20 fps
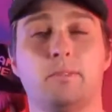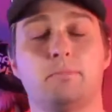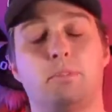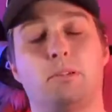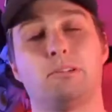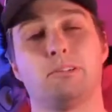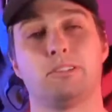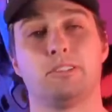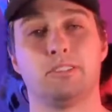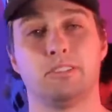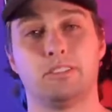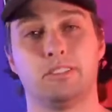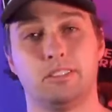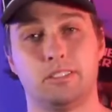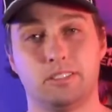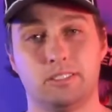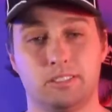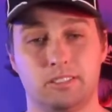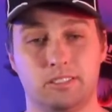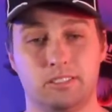important.
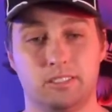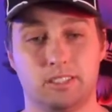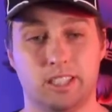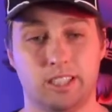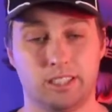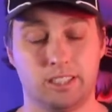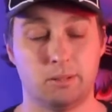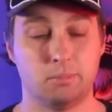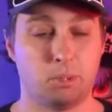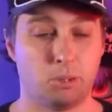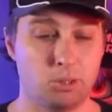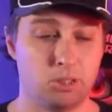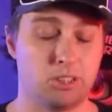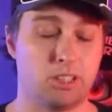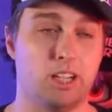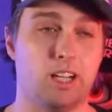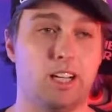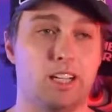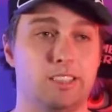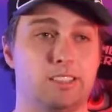And it's important
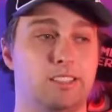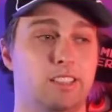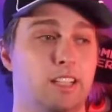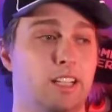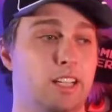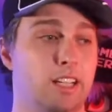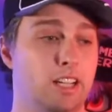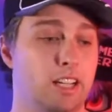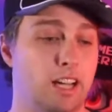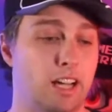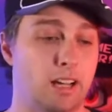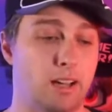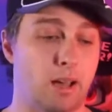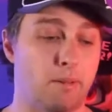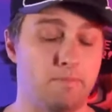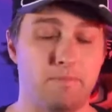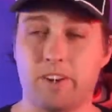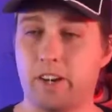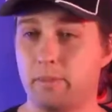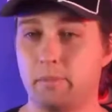to us.
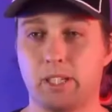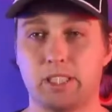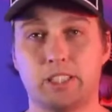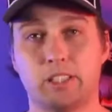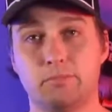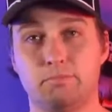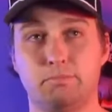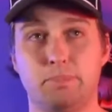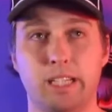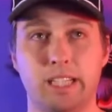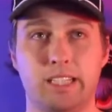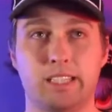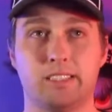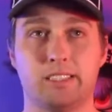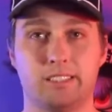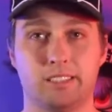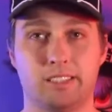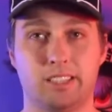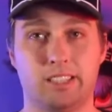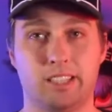I'm very much a
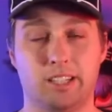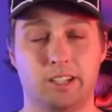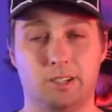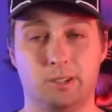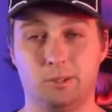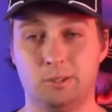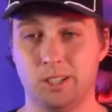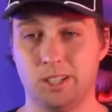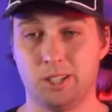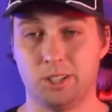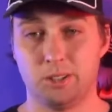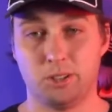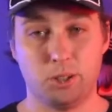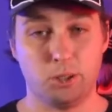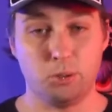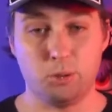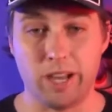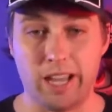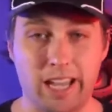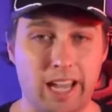big,
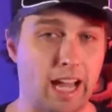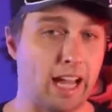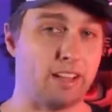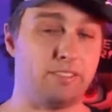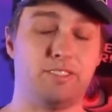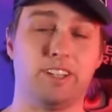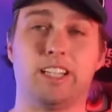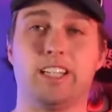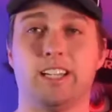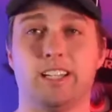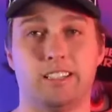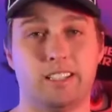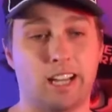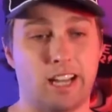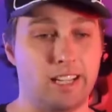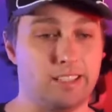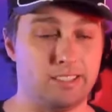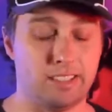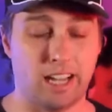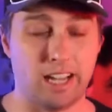2A advocate.
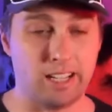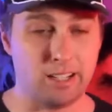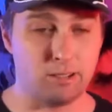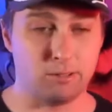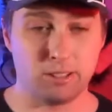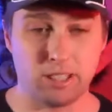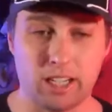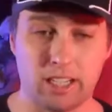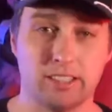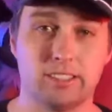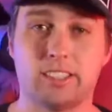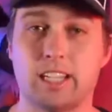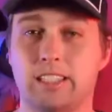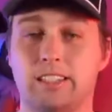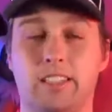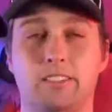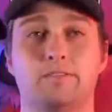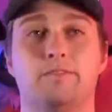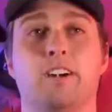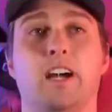I own guns. I
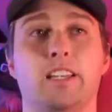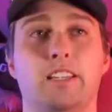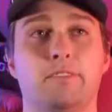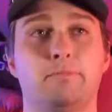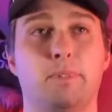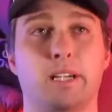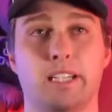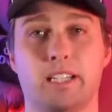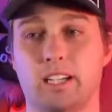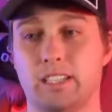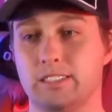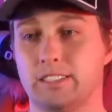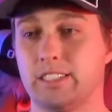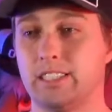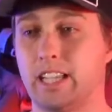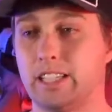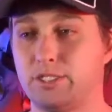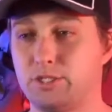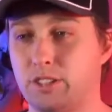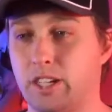love my guns,
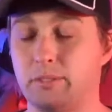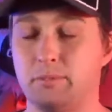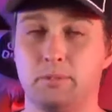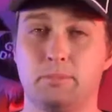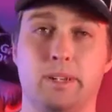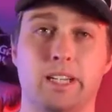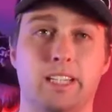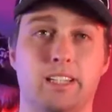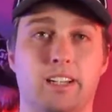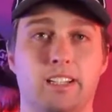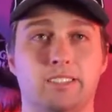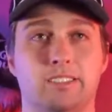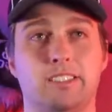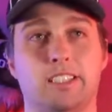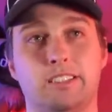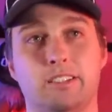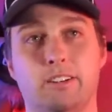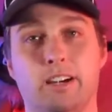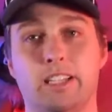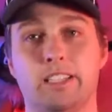and I train with my guns.
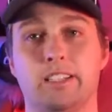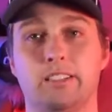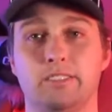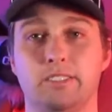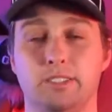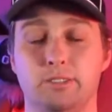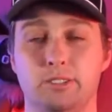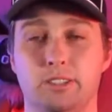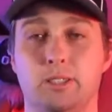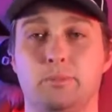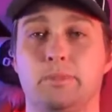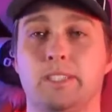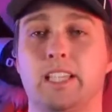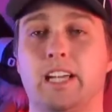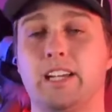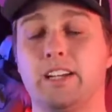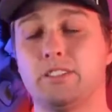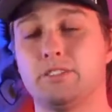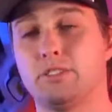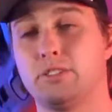I know how to use them, and
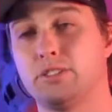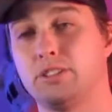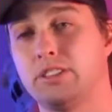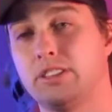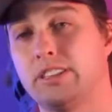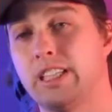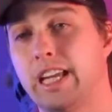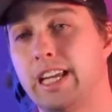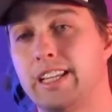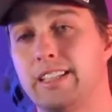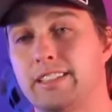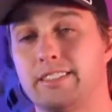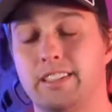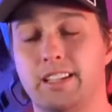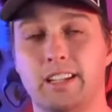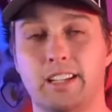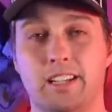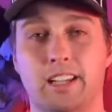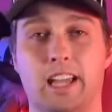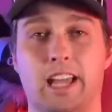I understand
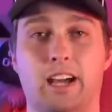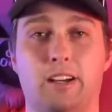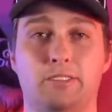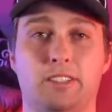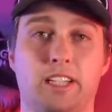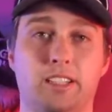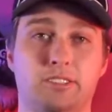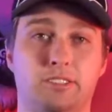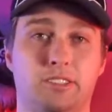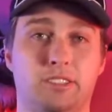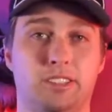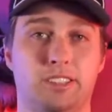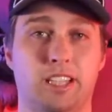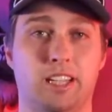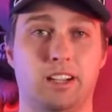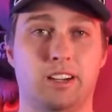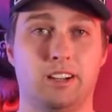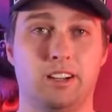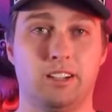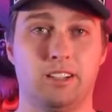how dangerous
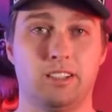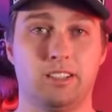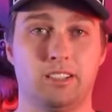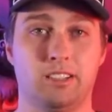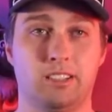they are.